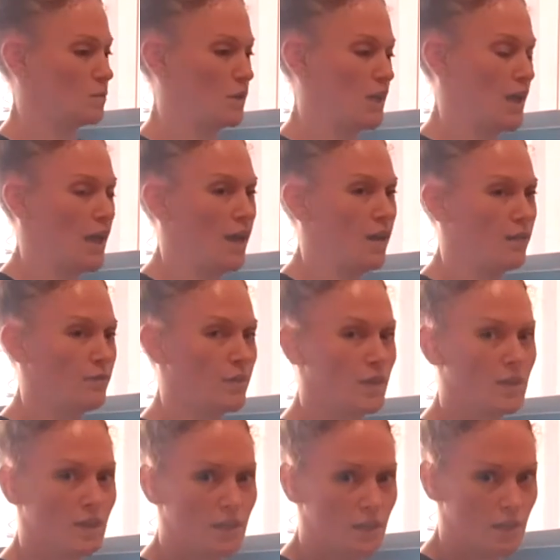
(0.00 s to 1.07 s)
We have 1
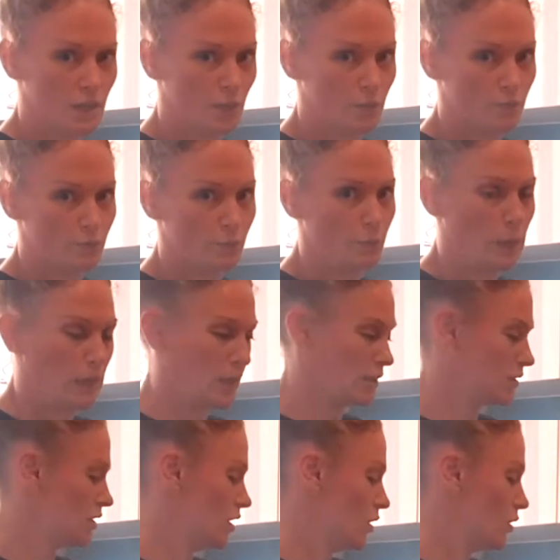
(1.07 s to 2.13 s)
kilo of meat,
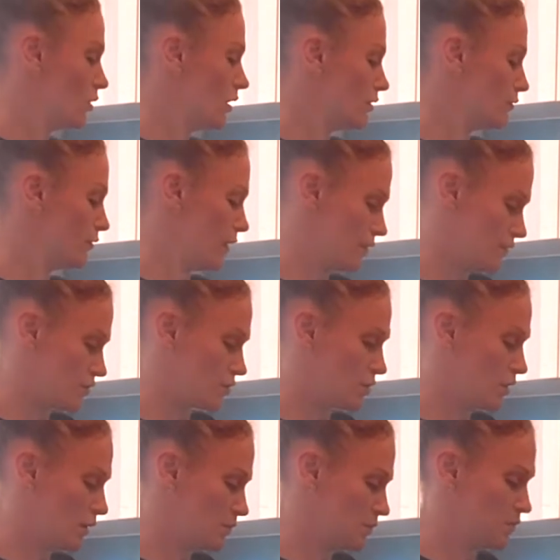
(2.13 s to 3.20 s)
500
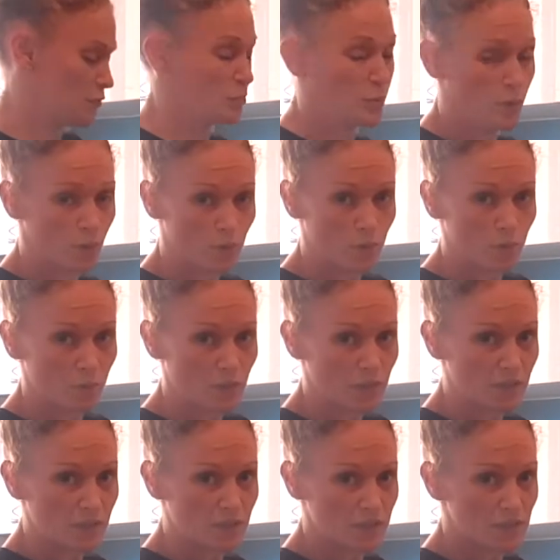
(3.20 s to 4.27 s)
grams of pork
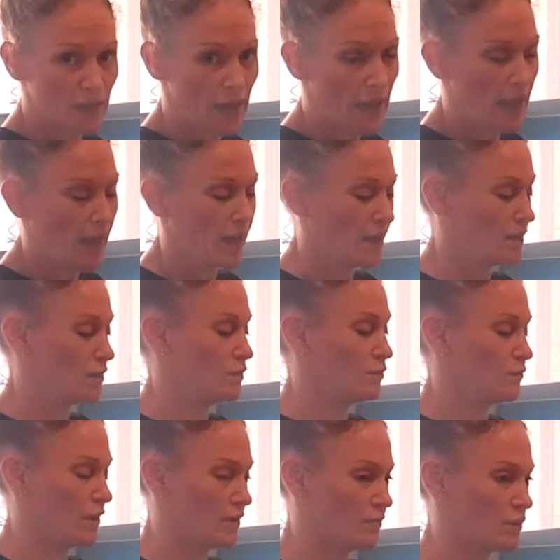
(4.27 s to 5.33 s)
mince, and
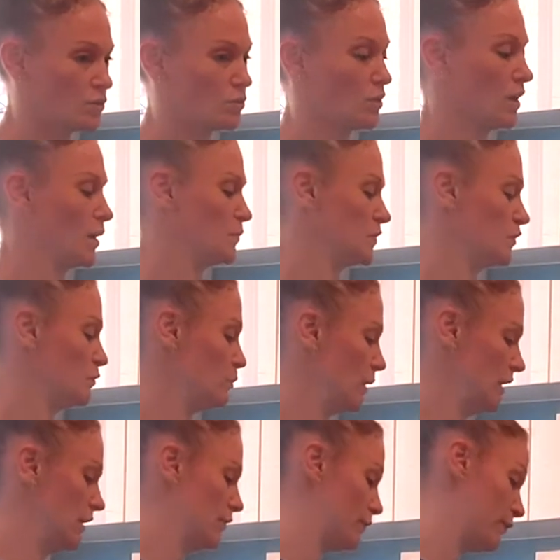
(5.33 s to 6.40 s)
500 grams of
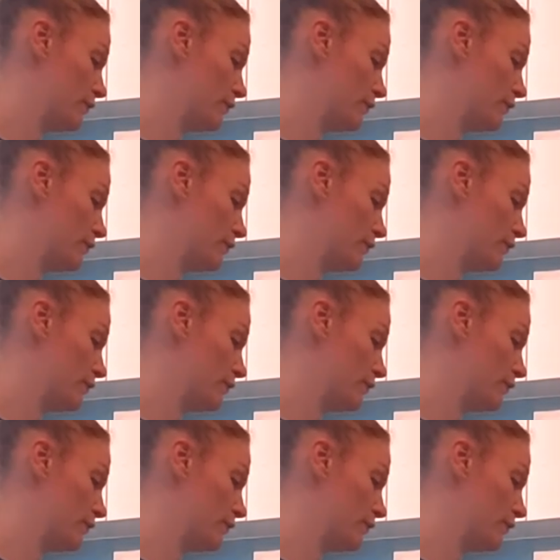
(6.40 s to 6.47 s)
beef